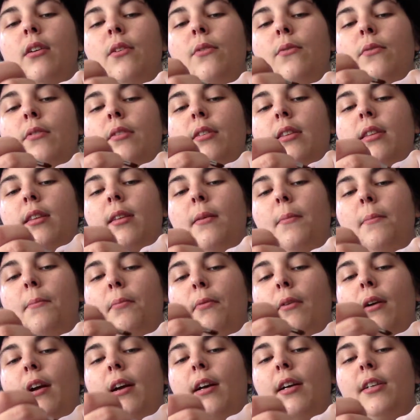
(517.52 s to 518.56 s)
with the
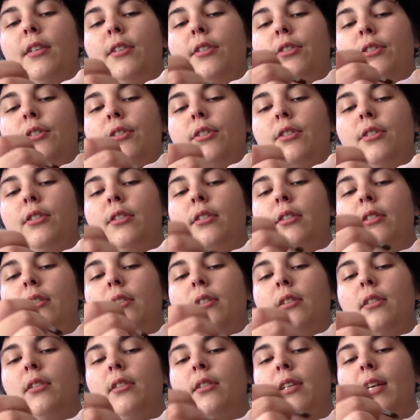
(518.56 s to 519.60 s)
brush.
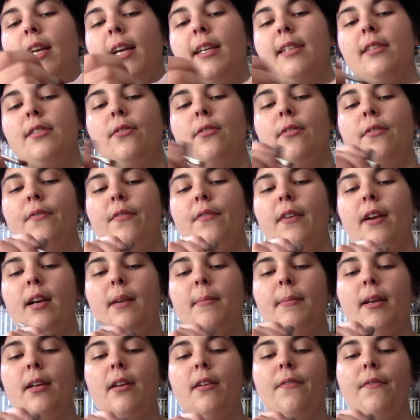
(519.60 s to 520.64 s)
Okay, so a fair
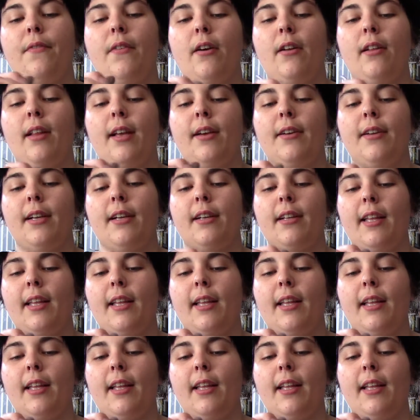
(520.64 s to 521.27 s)
amount of fallout here.